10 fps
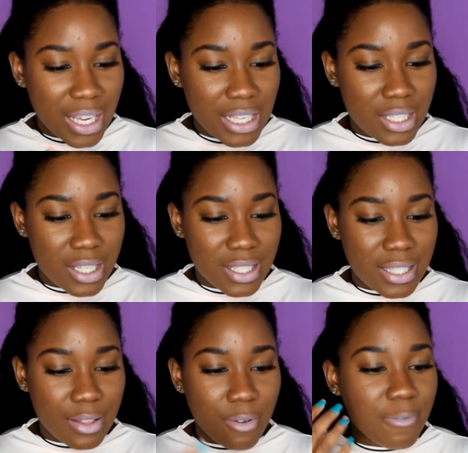it's
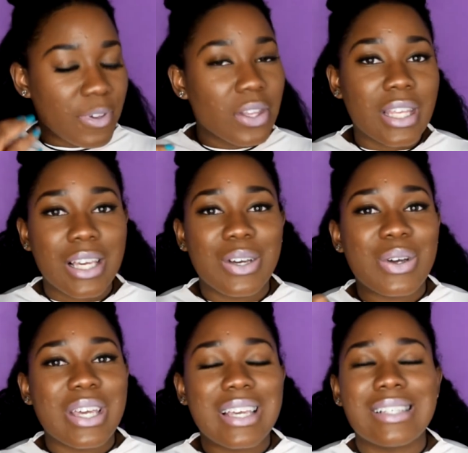just the feeling,
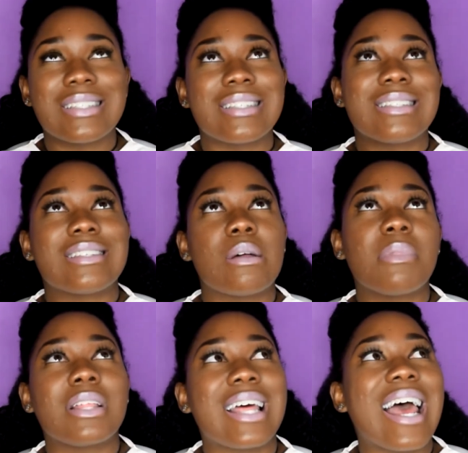it's just
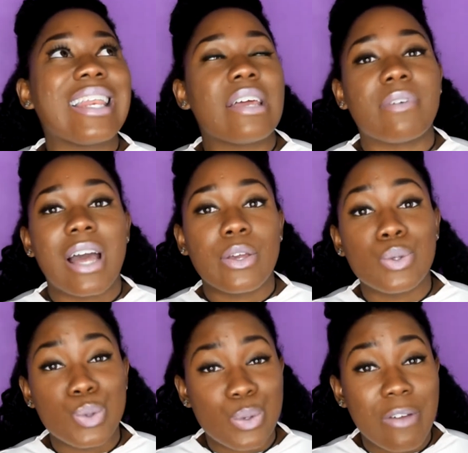something that I never got
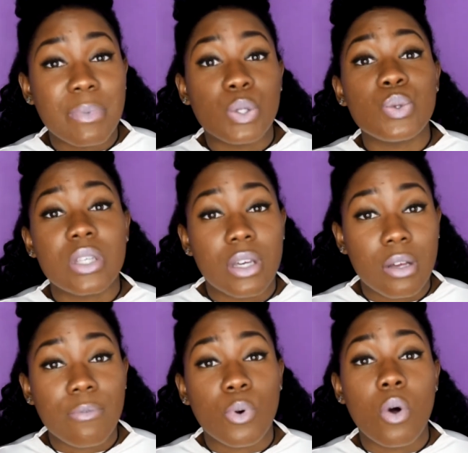used to. I've been using it
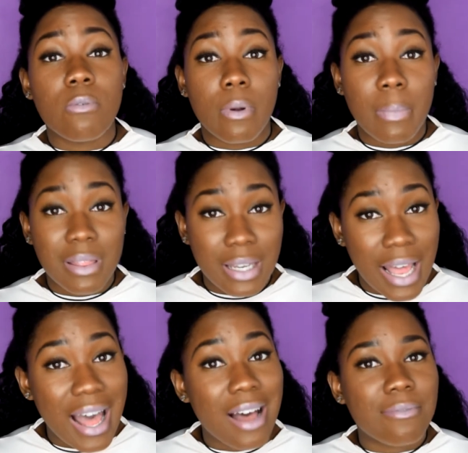for over a month and
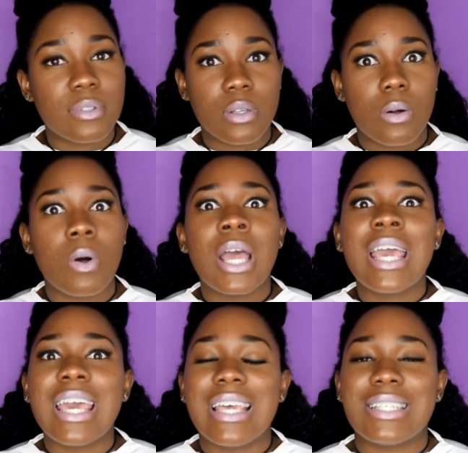a half, so
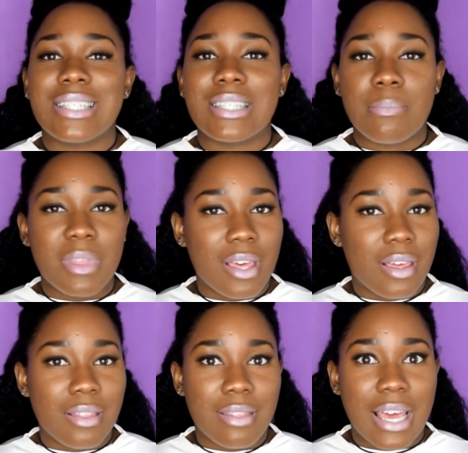it's just something
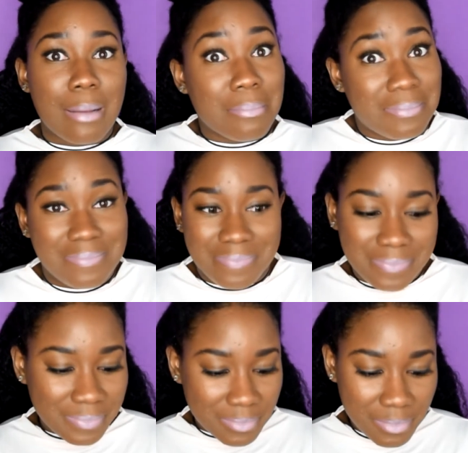that
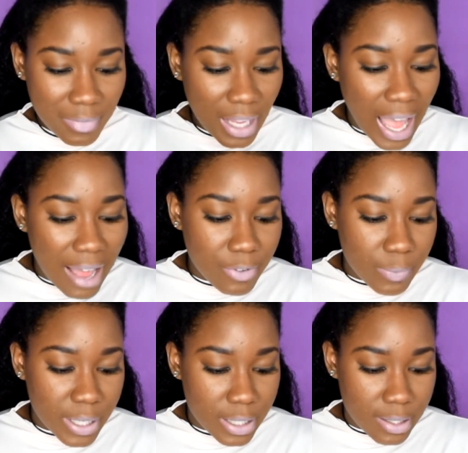I have to
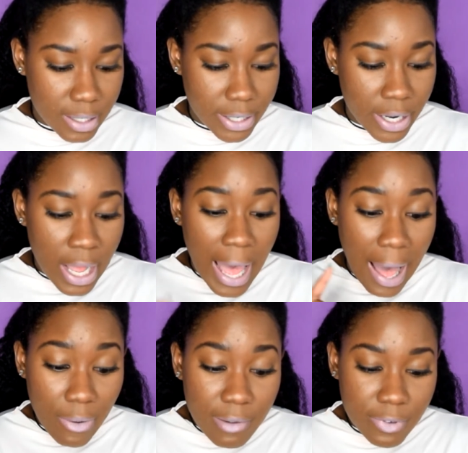reconsider.
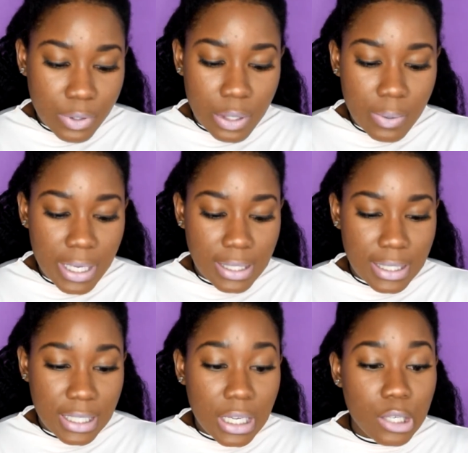However, you know, it
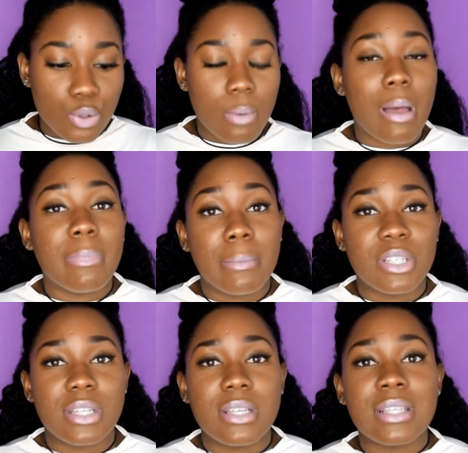did control my
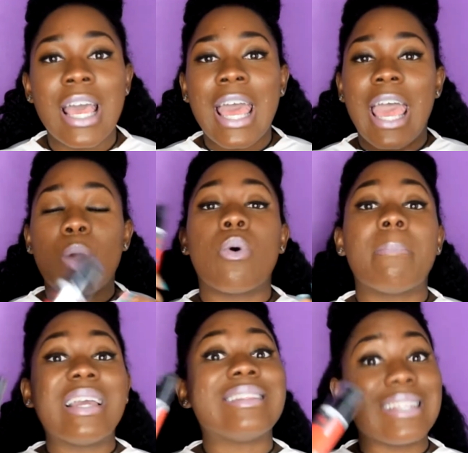blemishes. And what
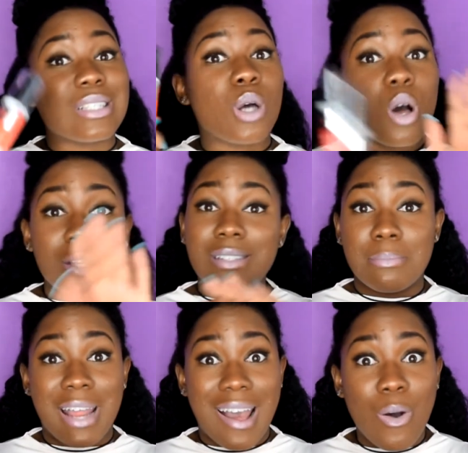made this awesome
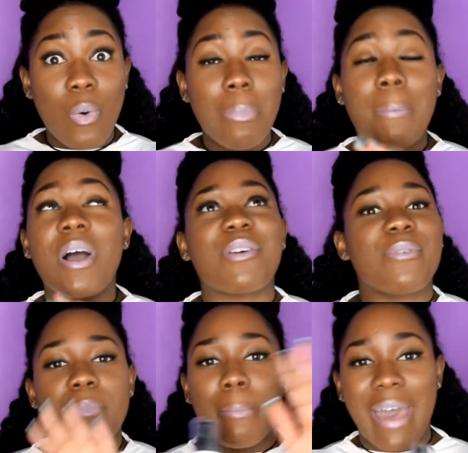now, apart
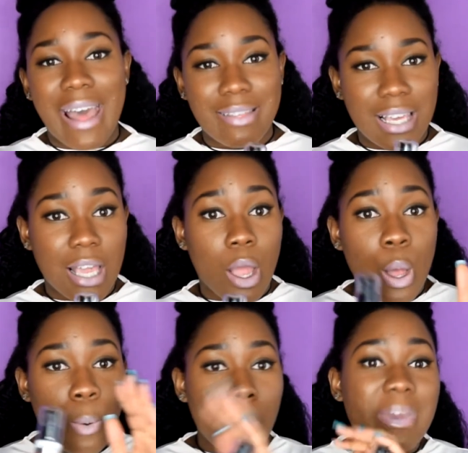from the bad thing,
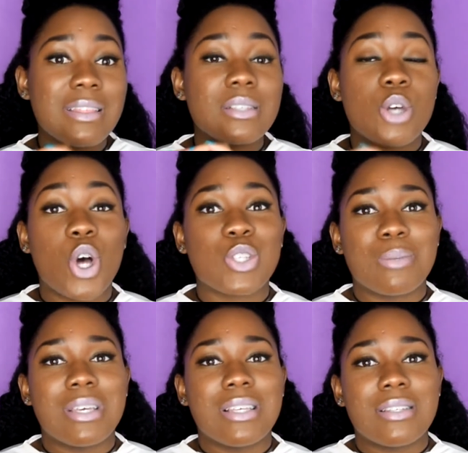what made this
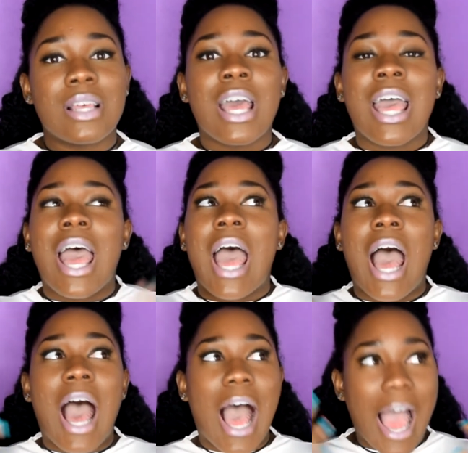awesome is
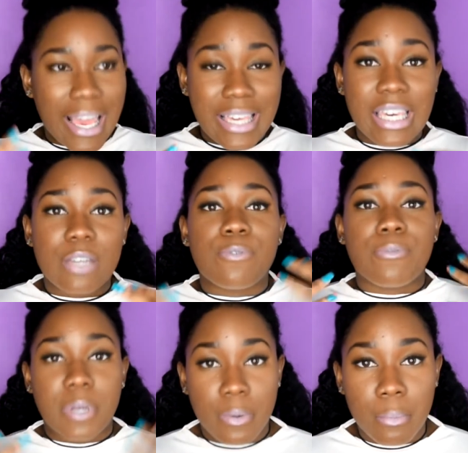I get
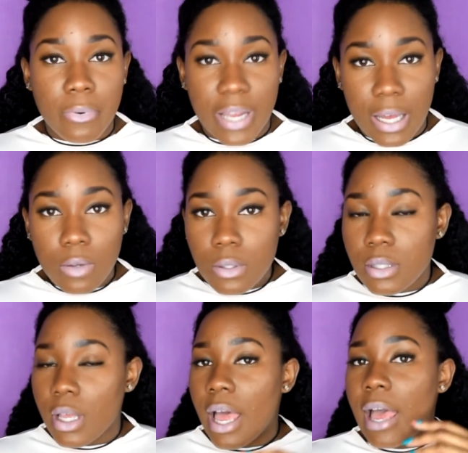frequent breakouts,
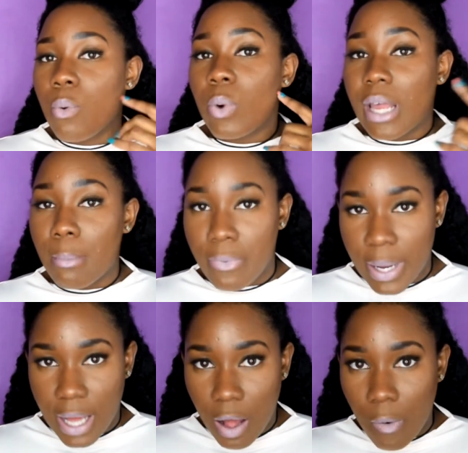and when I
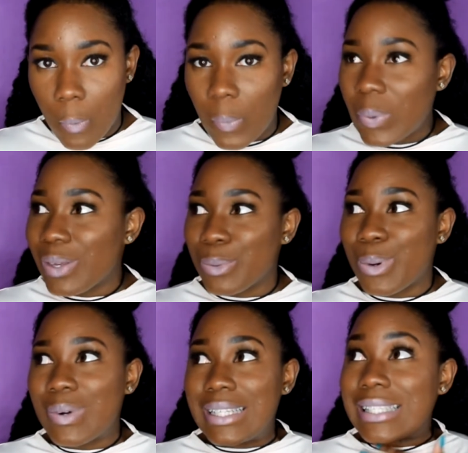break out, you
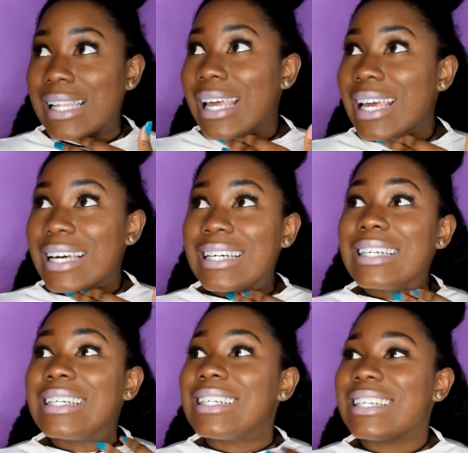know, it's like
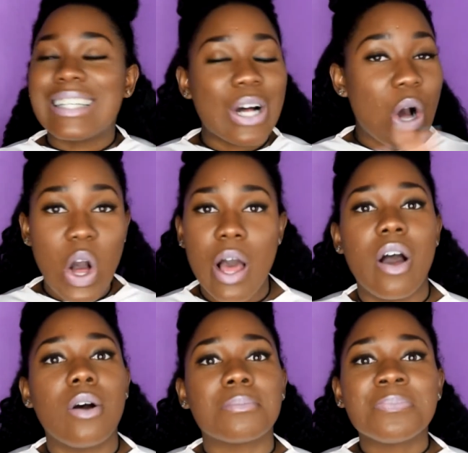all hell.